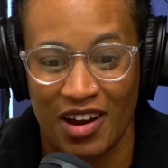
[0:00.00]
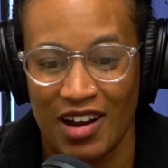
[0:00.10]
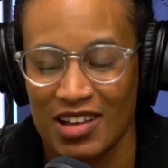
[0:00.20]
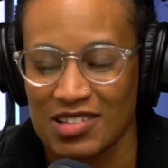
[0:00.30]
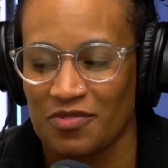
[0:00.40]

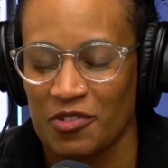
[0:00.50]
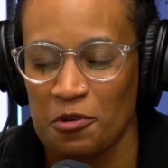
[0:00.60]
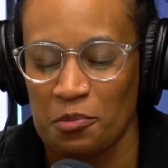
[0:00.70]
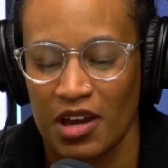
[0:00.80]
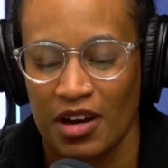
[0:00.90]
as a
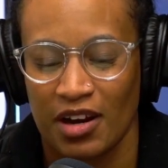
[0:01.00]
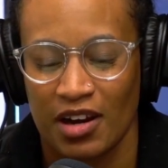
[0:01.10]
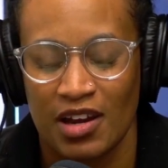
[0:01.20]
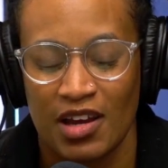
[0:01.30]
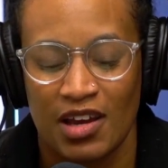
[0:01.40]

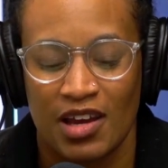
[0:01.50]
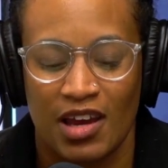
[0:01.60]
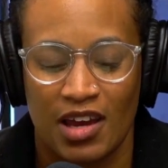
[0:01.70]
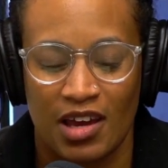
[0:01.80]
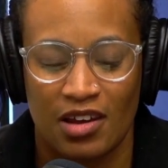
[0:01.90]
filmmaker
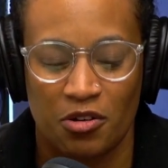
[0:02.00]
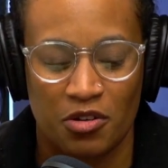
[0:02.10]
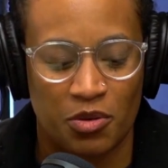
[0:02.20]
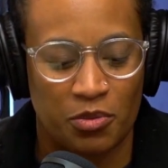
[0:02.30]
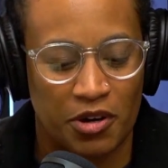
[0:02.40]
and
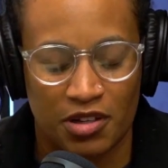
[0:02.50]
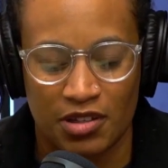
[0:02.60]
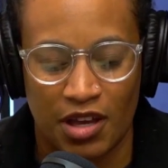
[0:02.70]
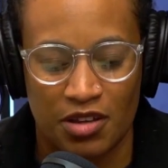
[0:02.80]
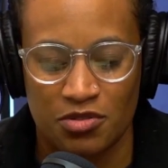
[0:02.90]
all the work
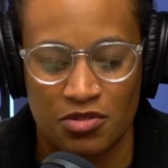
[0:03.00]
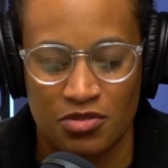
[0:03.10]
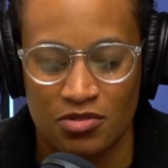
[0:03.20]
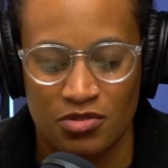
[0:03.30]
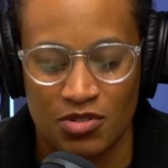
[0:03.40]
that you
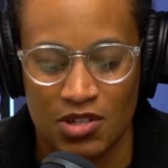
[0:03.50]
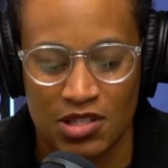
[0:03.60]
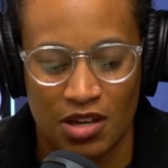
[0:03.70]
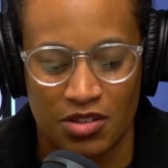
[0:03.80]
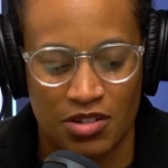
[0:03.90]
do, you could
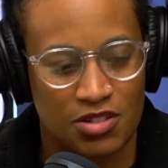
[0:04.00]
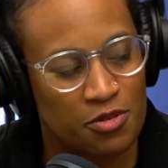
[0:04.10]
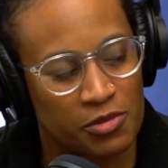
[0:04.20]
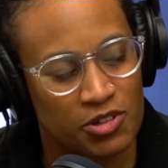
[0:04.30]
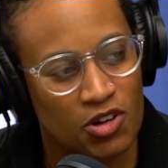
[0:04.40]
tell there's
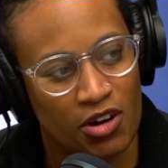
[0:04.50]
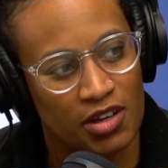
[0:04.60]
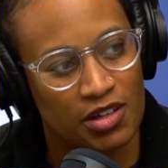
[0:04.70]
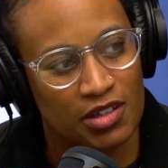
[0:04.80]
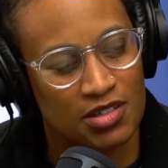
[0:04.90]
so much heart
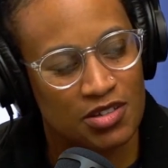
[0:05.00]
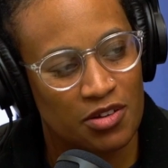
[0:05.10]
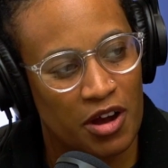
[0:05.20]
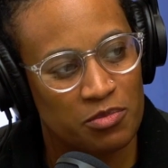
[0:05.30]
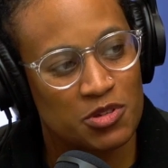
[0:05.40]
in it. So
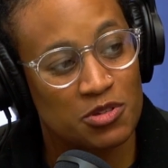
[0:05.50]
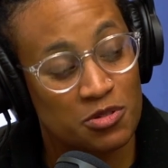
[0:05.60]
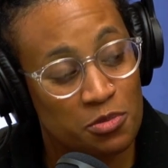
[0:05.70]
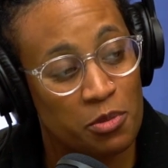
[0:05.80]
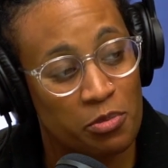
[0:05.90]
I'm
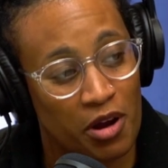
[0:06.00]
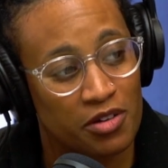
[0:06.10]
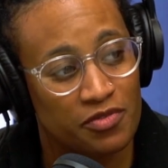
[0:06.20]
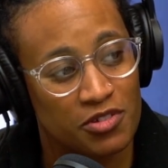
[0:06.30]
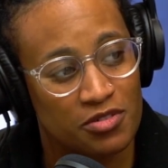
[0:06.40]
super proud
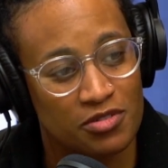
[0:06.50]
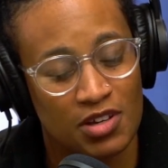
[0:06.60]
of you.